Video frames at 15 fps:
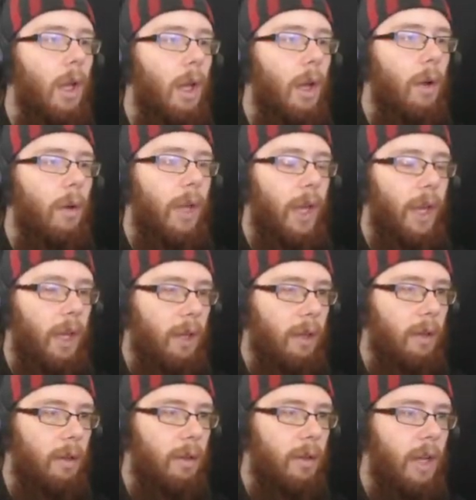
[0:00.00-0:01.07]
Okay,
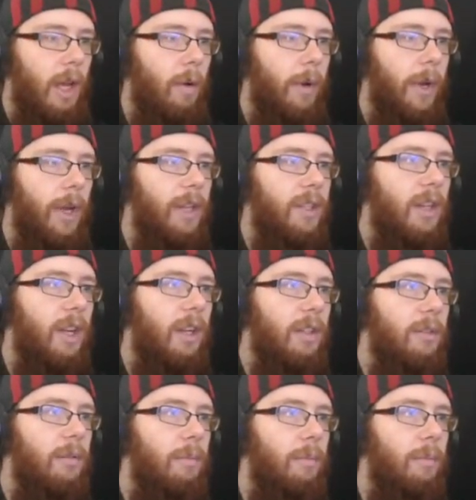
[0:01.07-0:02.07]
now we are done.